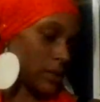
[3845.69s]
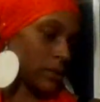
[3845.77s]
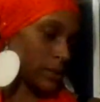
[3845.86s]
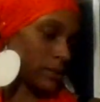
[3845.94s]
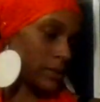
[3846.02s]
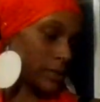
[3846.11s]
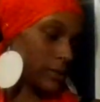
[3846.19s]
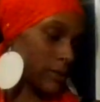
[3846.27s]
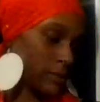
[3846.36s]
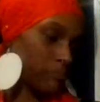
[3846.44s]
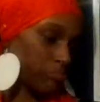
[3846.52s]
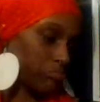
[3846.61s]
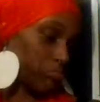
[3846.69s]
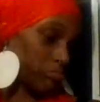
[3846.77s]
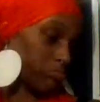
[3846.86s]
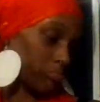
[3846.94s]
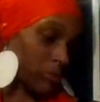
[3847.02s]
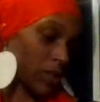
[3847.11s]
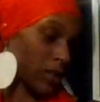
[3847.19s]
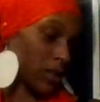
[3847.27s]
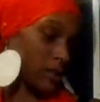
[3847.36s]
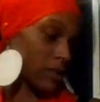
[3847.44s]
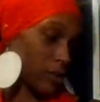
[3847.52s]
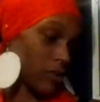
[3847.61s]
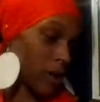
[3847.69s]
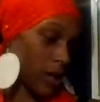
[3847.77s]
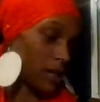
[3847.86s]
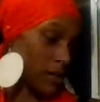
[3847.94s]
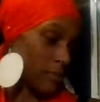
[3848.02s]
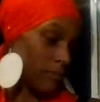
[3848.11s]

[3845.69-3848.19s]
is looking into karate.